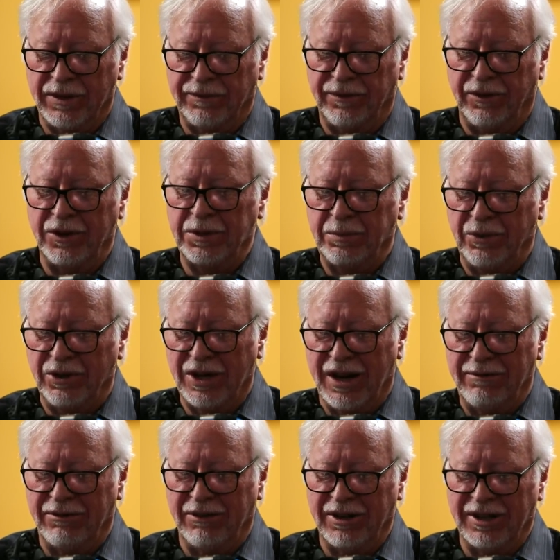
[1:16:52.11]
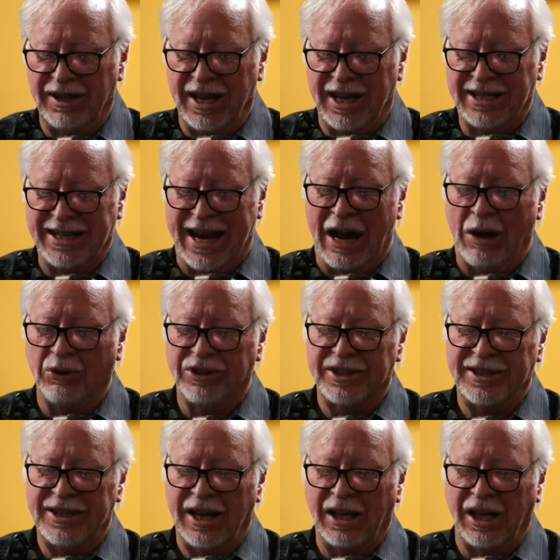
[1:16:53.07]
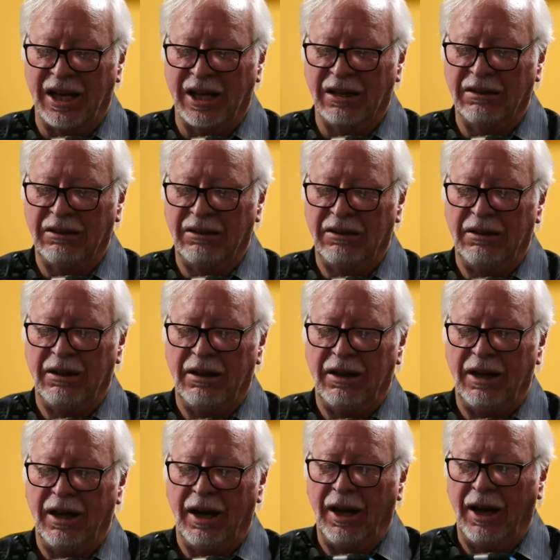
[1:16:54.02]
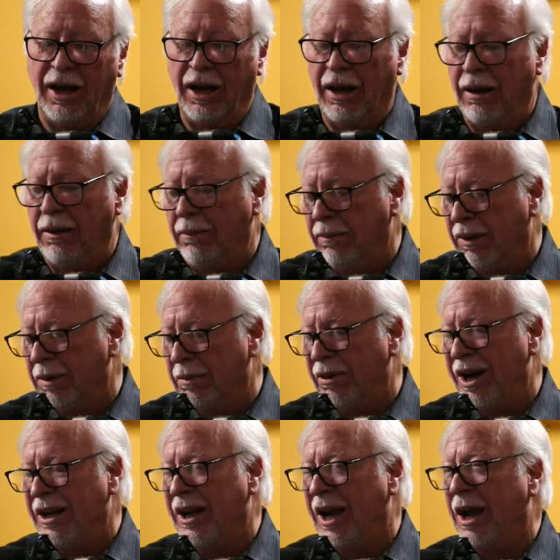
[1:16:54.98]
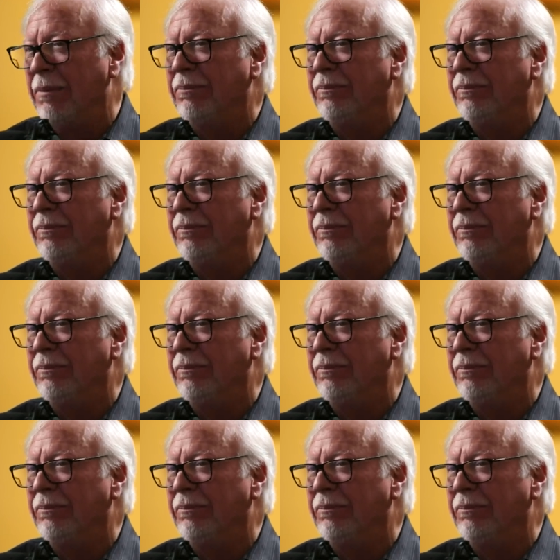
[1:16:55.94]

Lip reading: the first book I've written that's outselling The Brand